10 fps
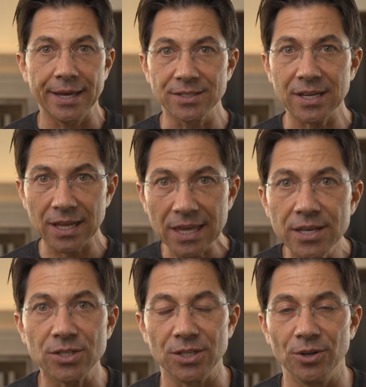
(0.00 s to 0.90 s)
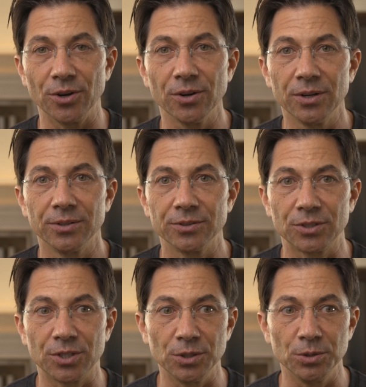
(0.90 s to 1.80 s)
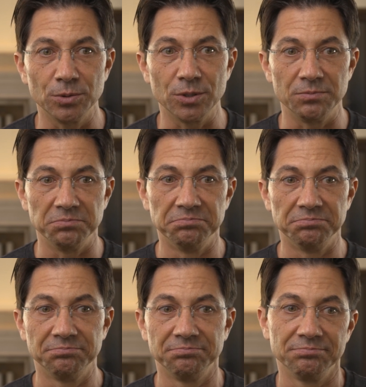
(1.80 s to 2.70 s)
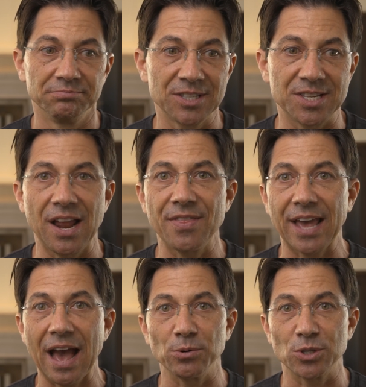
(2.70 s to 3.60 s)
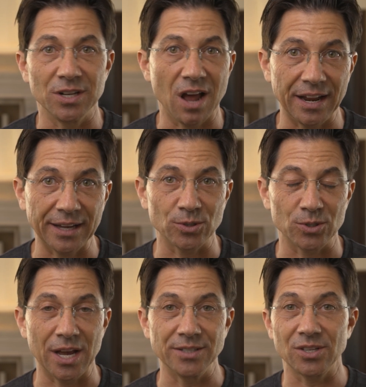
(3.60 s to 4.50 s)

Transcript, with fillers: Is it easier to sit on the couch and not exercise?